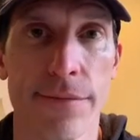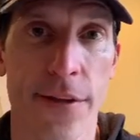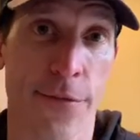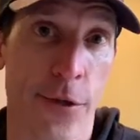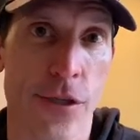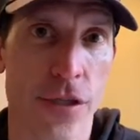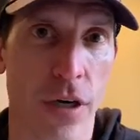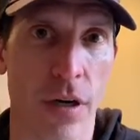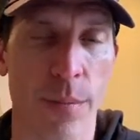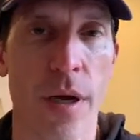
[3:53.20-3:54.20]
the first
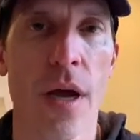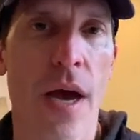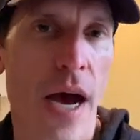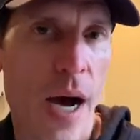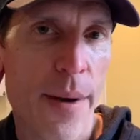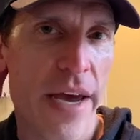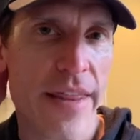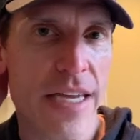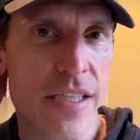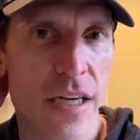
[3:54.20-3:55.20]
term.
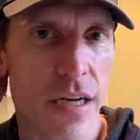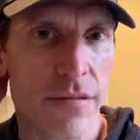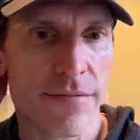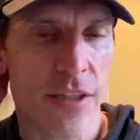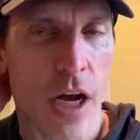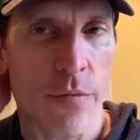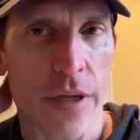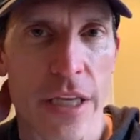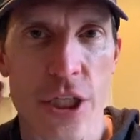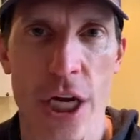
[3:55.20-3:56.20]
And that's going to not
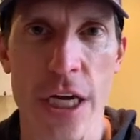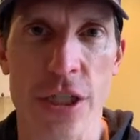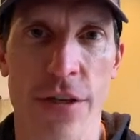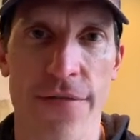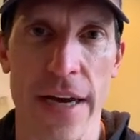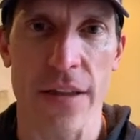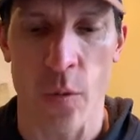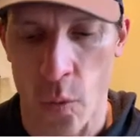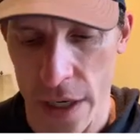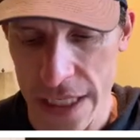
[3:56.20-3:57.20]
really change the fact
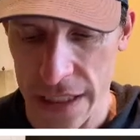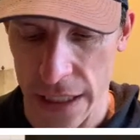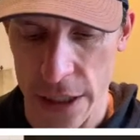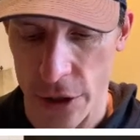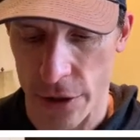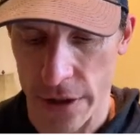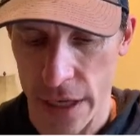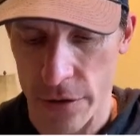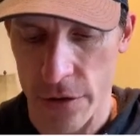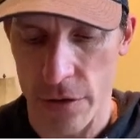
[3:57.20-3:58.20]
that one is linear or the
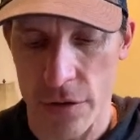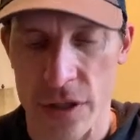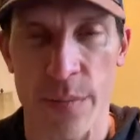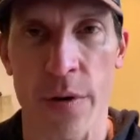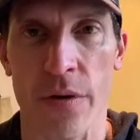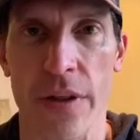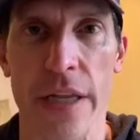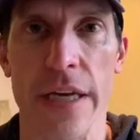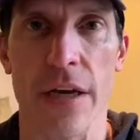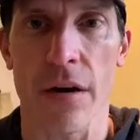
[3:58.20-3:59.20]
other. You notice they're both
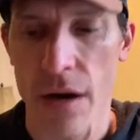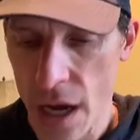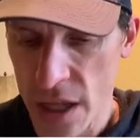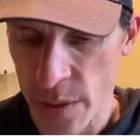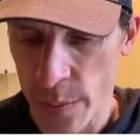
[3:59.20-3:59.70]
linear. They're